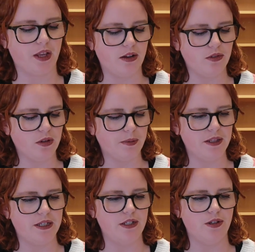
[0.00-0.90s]
I'll talk
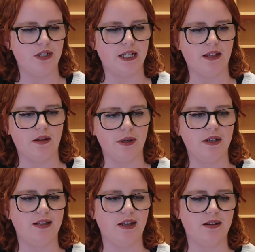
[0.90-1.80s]
about these 2 together
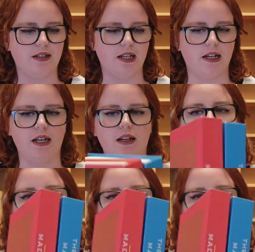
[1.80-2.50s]
because they are stunning.